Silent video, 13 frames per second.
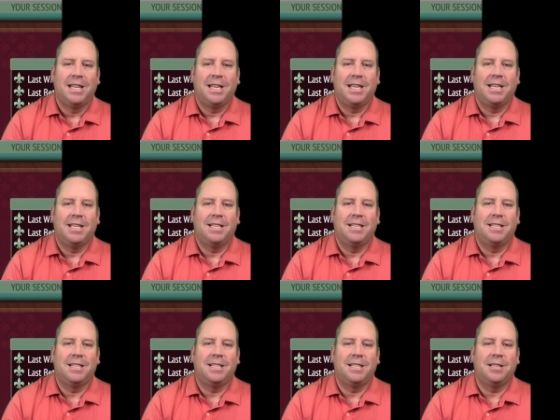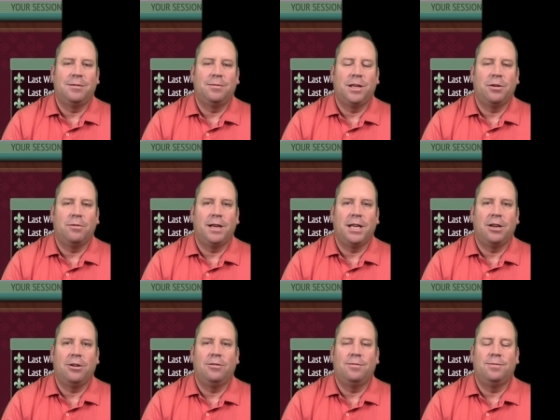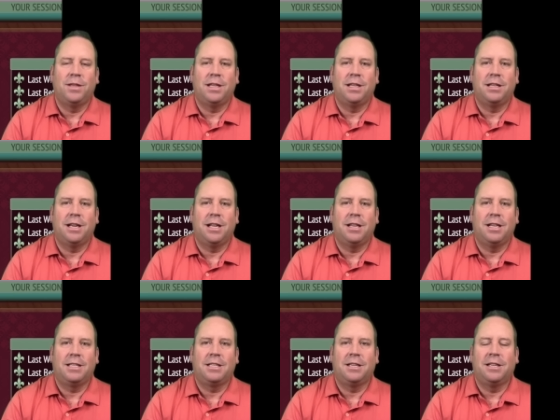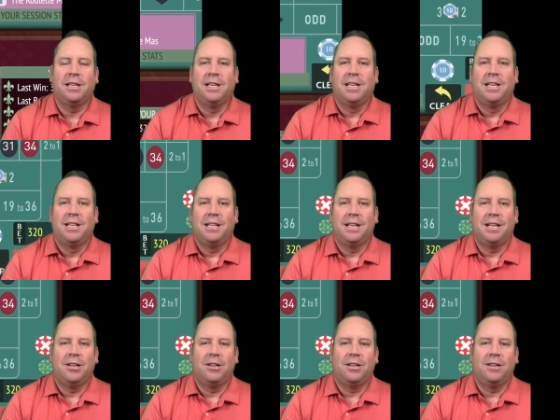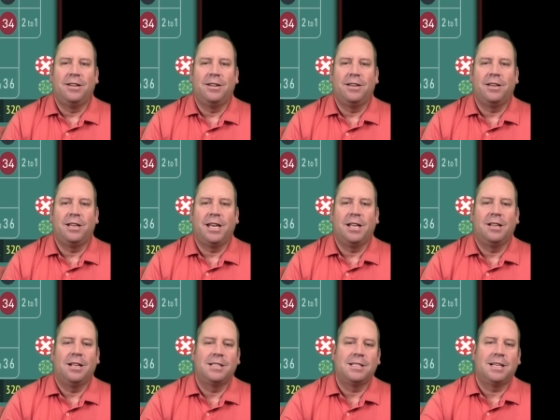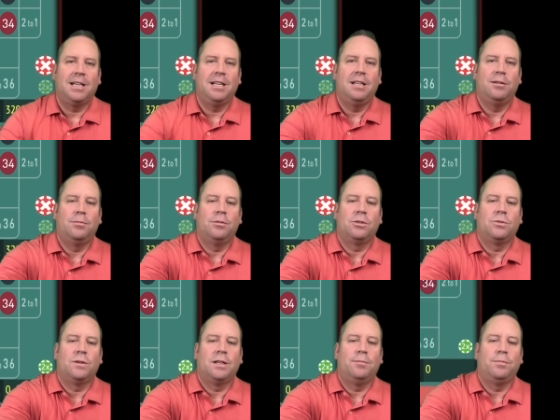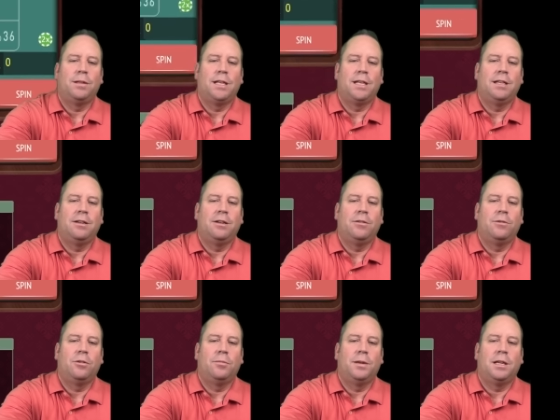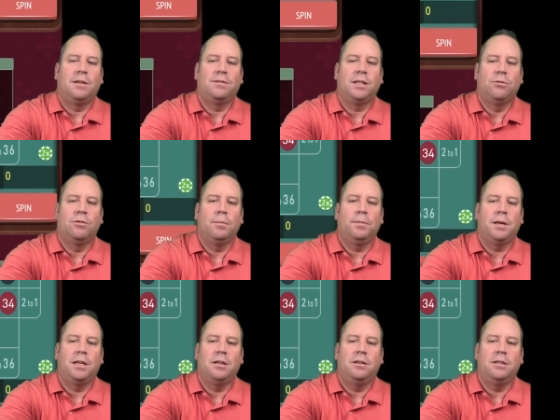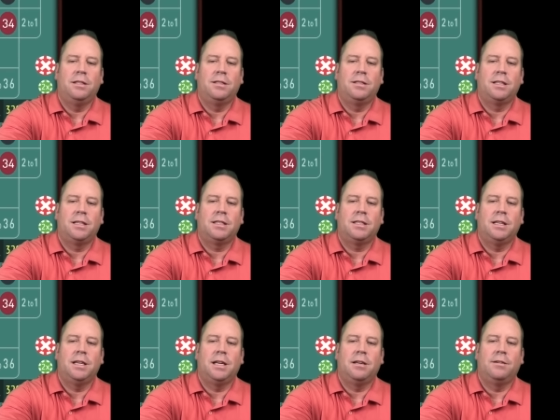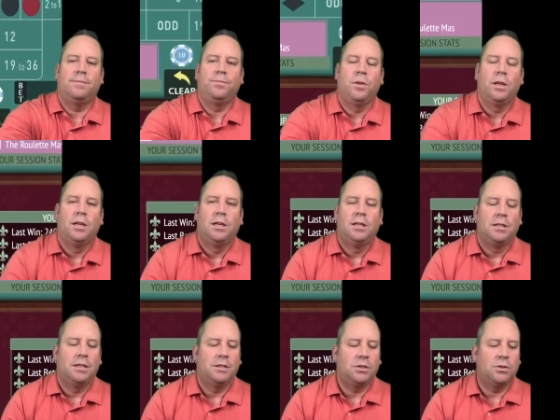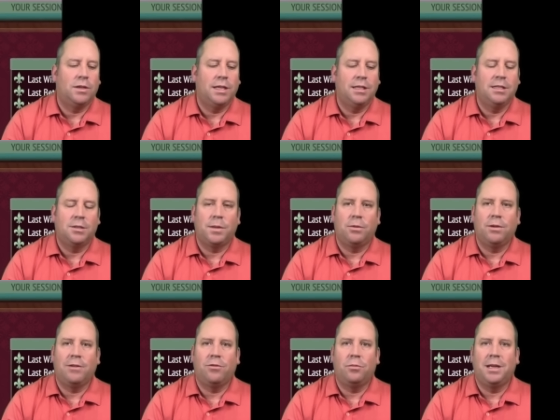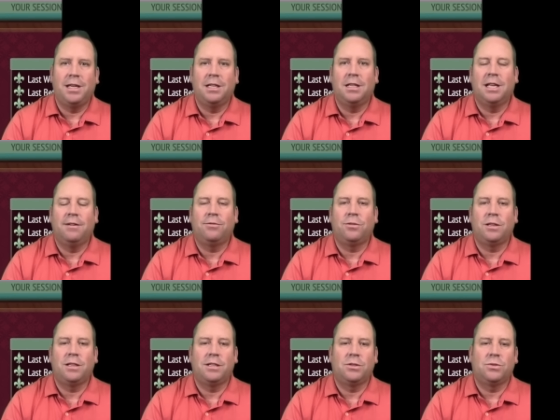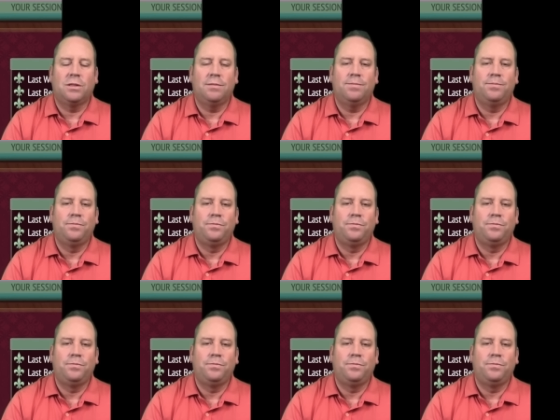And um, there we go. I like to uh, to get lots of high numbers when I'm playing uh, Romanovsky. We're up 160 now. Let's go ahead and spin. We have a minute left with this one.